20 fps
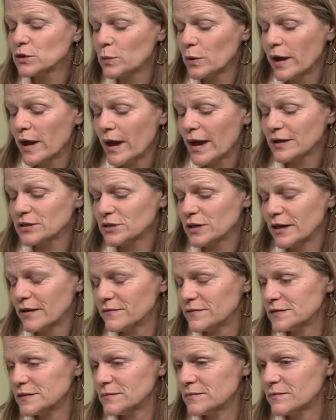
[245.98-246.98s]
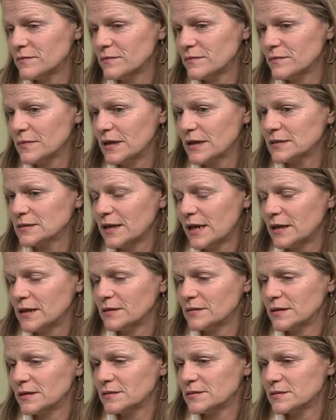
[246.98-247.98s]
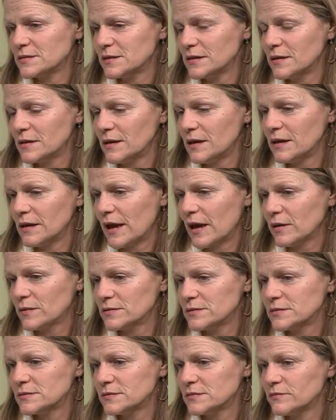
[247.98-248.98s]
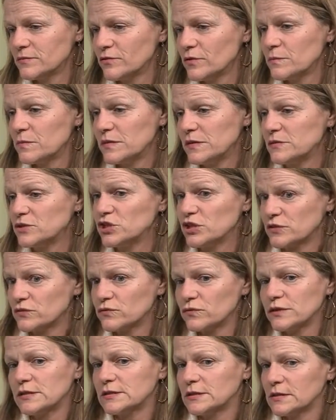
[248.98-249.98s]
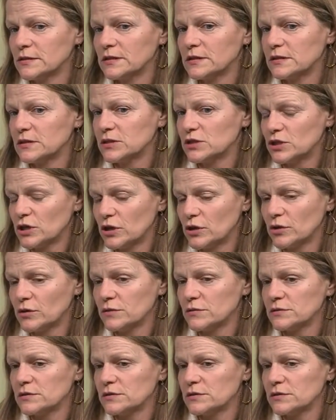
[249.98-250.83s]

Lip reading: have some exciting things to announce from just recently this year.